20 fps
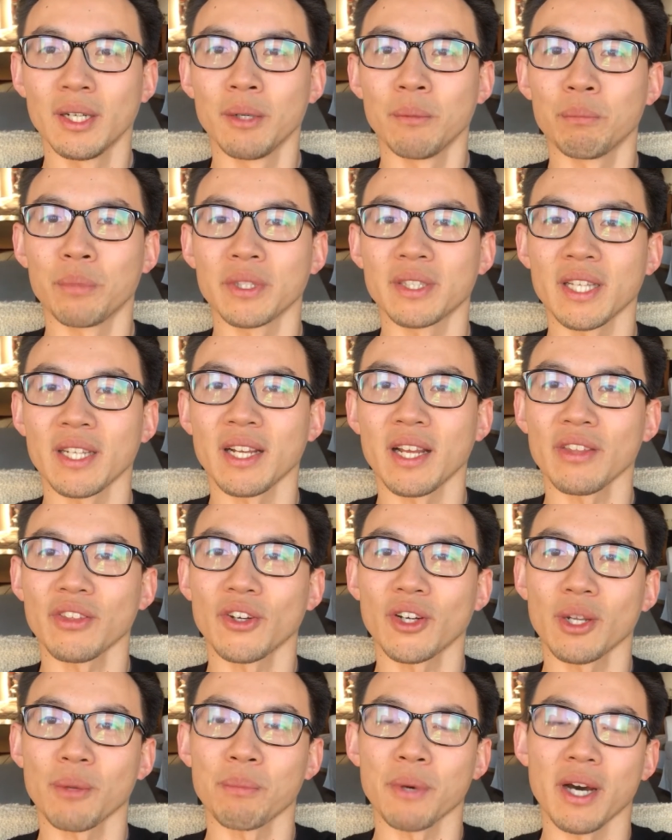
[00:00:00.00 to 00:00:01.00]
But then I
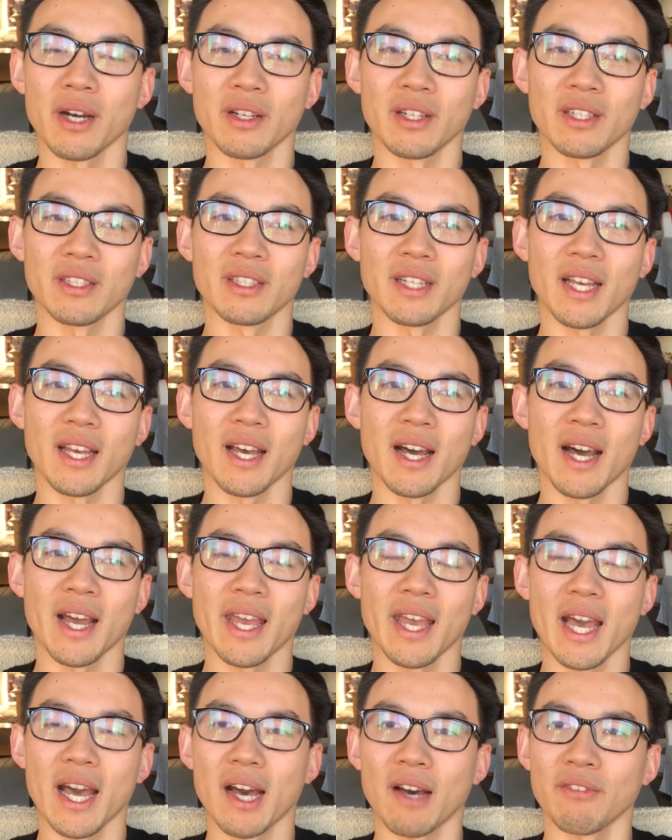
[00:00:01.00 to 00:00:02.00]
thought about it, I
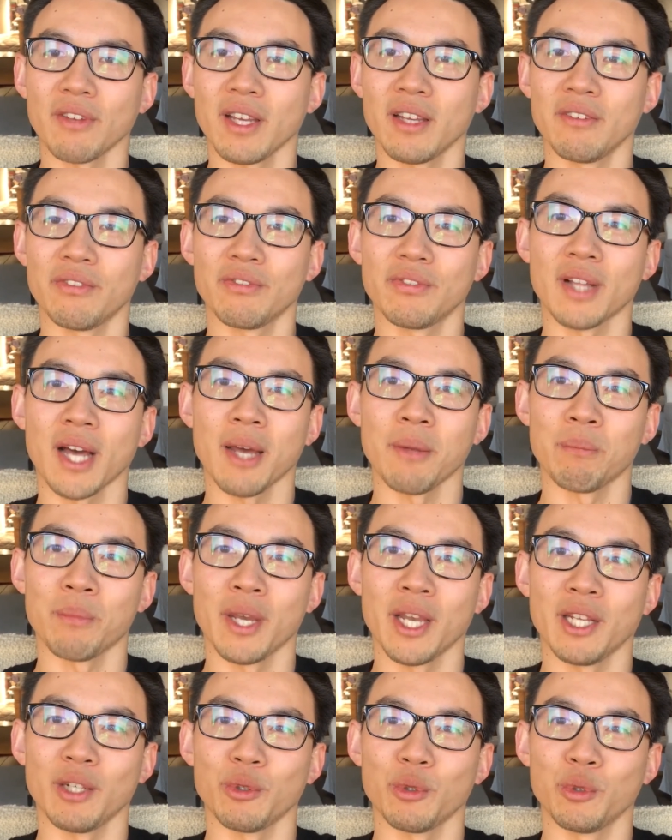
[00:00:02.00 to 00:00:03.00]
have a
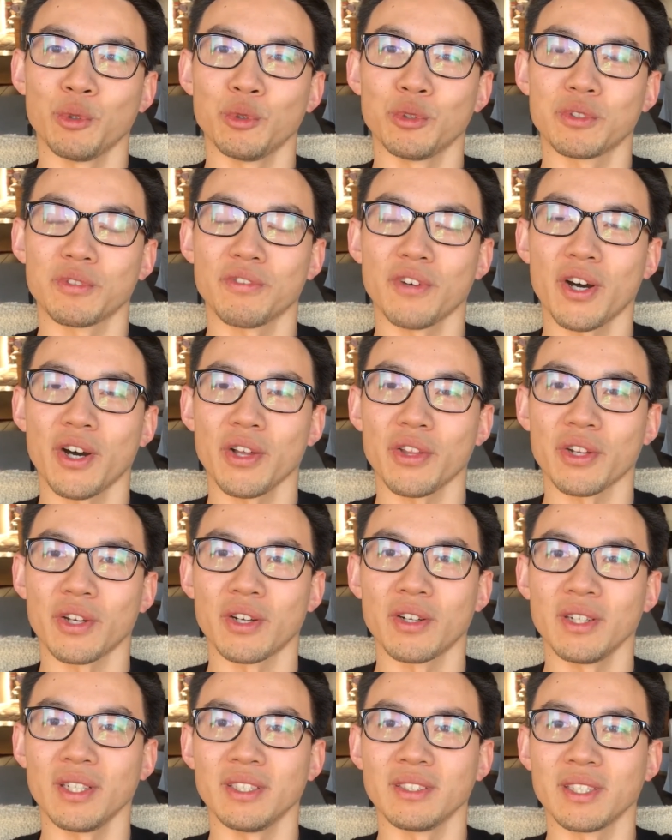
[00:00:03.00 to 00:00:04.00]
flatmate whose father
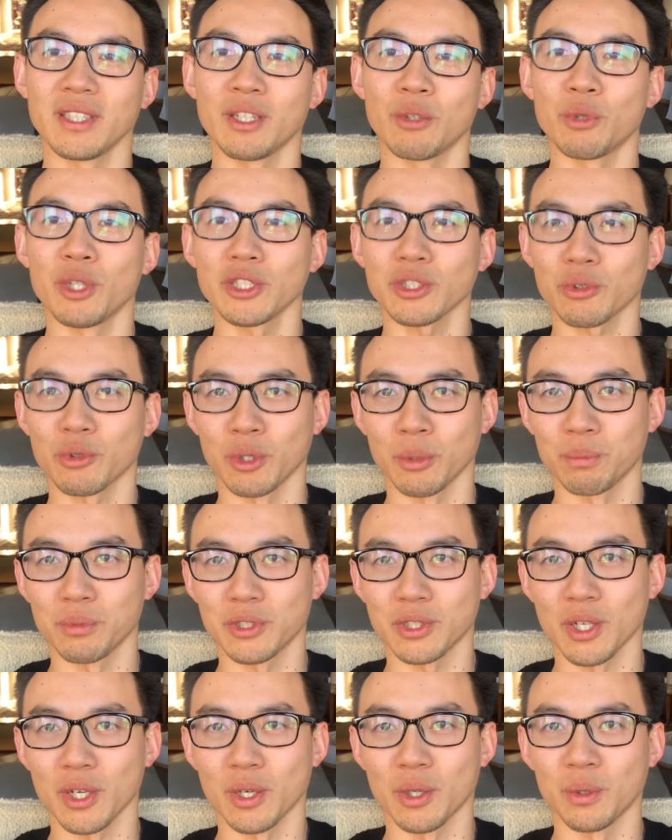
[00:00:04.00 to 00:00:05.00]
is in the risk group,
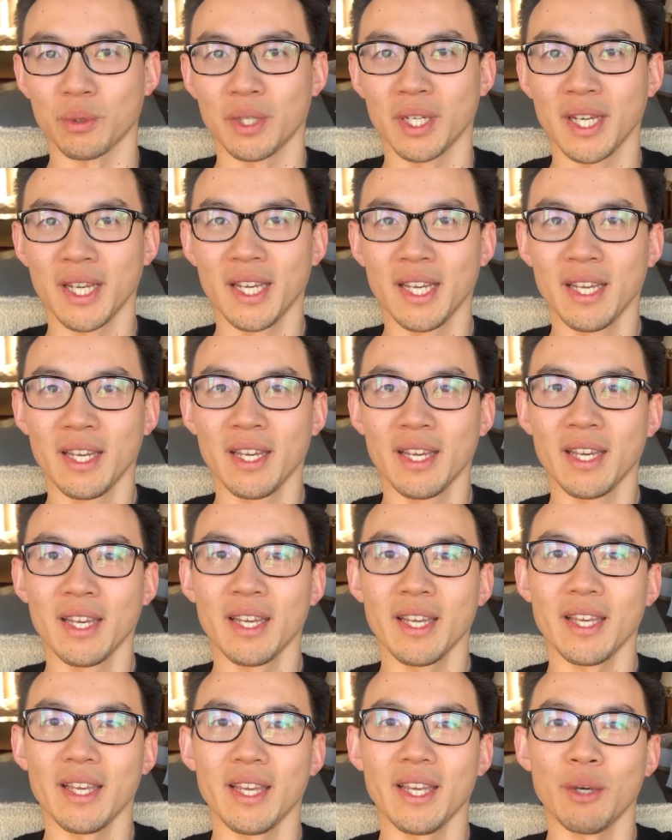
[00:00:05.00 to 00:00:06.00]
so
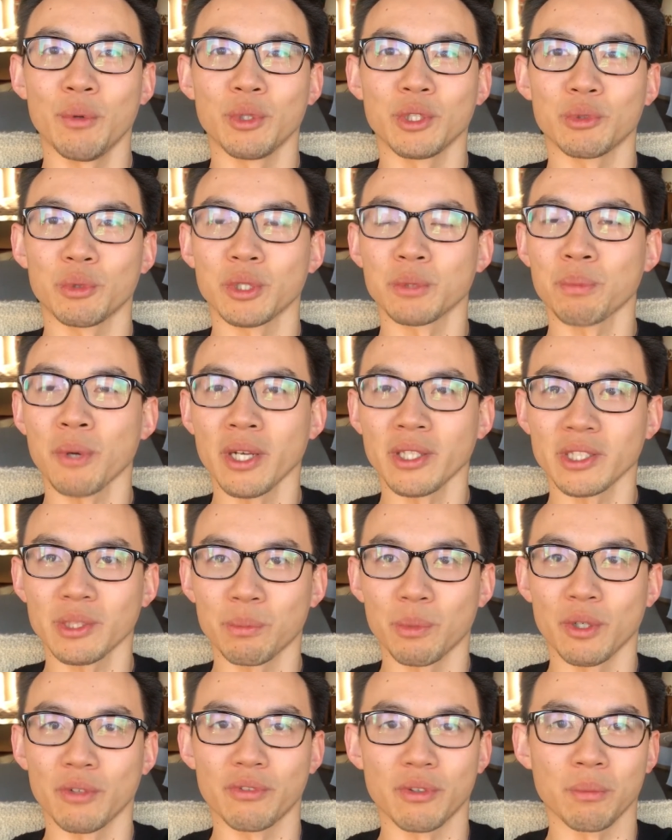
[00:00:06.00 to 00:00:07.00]
it was
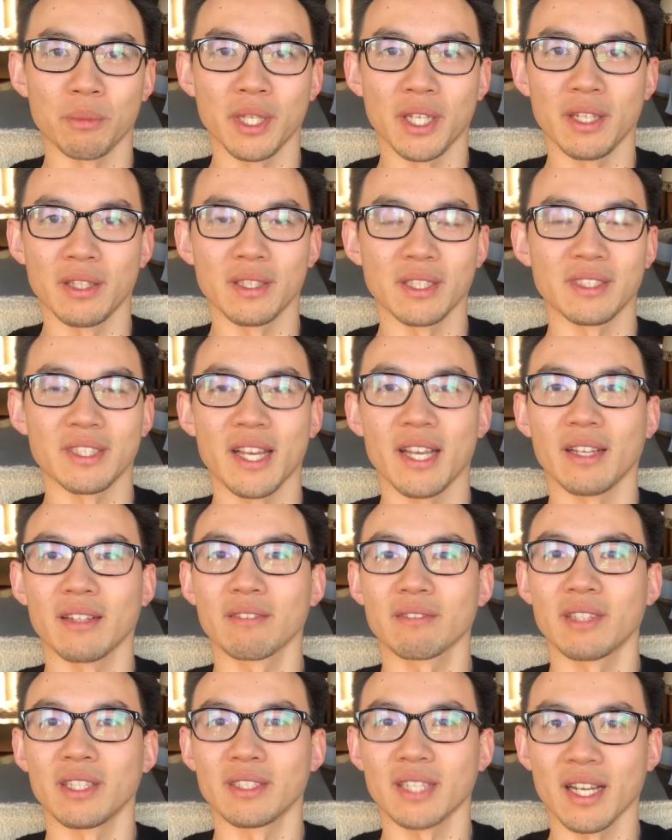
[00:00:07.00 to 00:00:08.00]
responsible for me to take
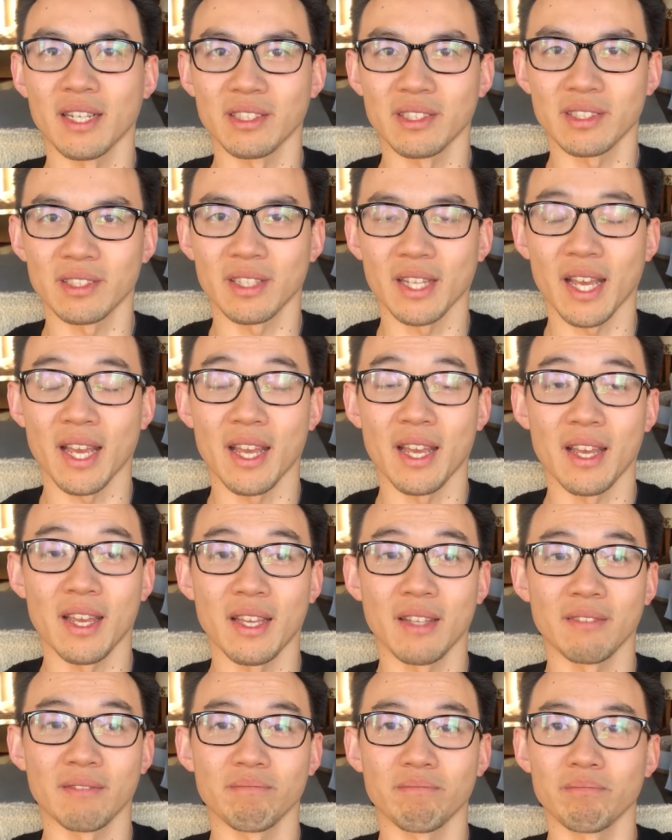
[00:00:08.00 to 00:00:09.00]
the test.
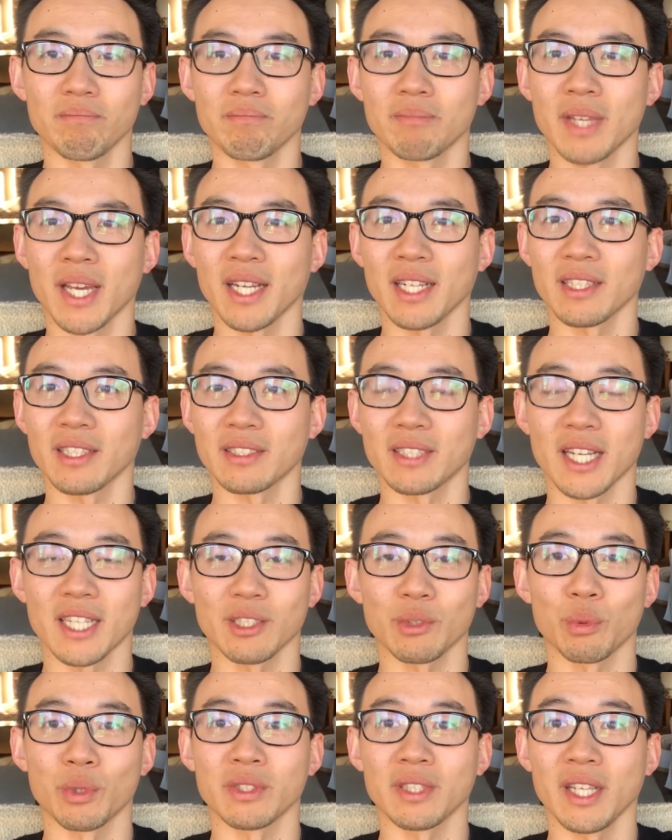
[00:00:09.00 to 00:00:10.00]
And getting the
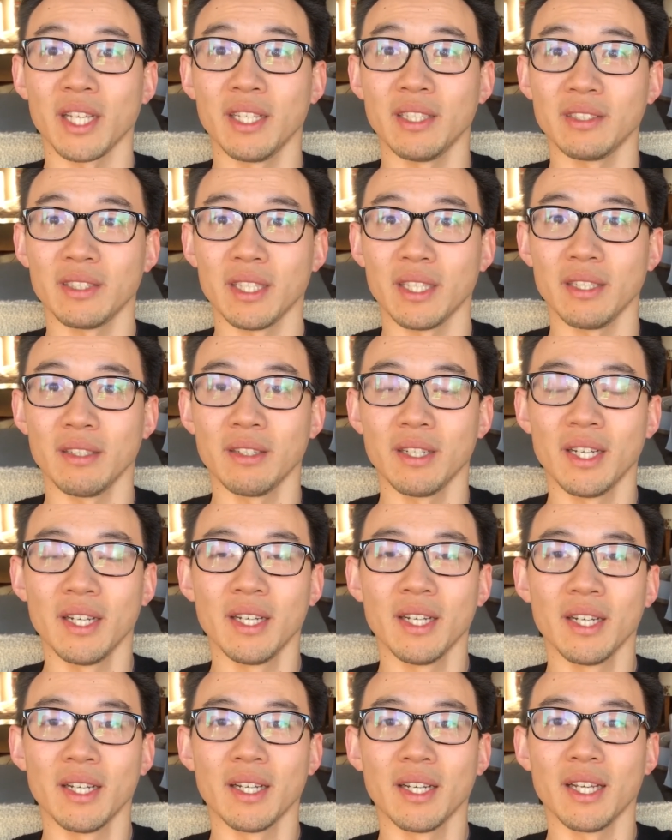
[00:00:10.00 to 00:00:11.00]
test was easy,
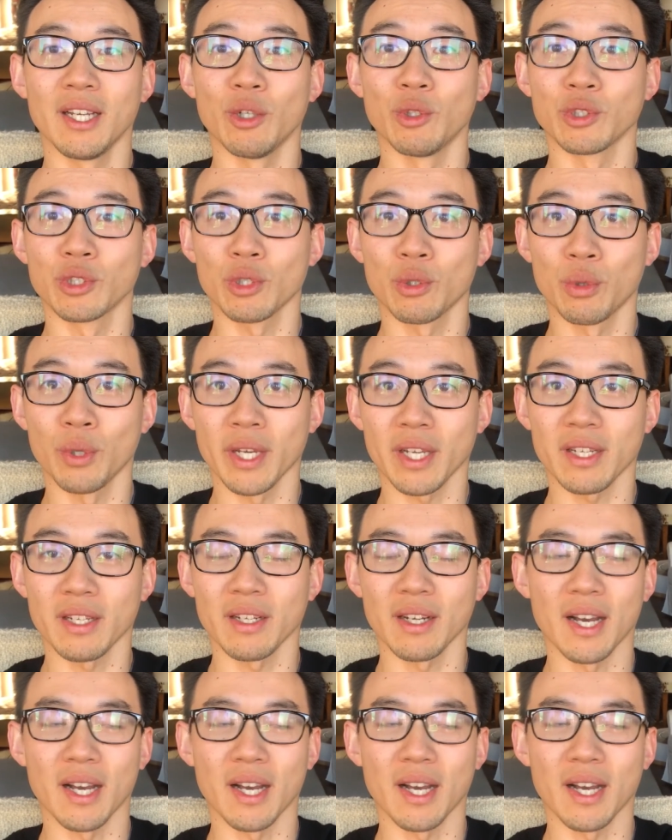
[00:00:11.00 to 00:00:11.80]
it was quick.